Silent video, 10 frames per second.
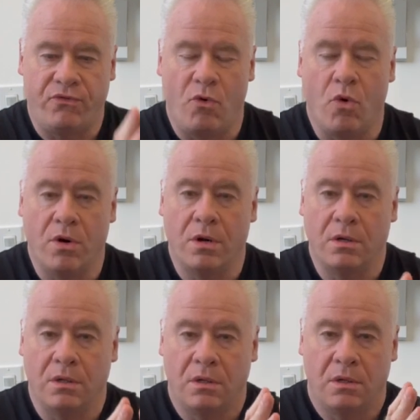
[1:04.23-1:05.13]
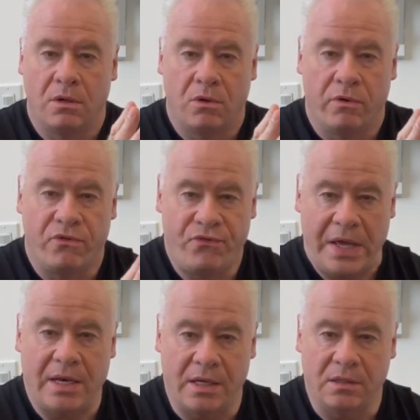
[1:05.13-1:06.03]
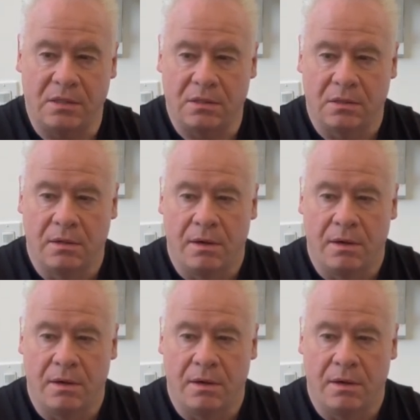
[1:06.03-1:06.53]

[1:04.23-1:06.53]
for fitness,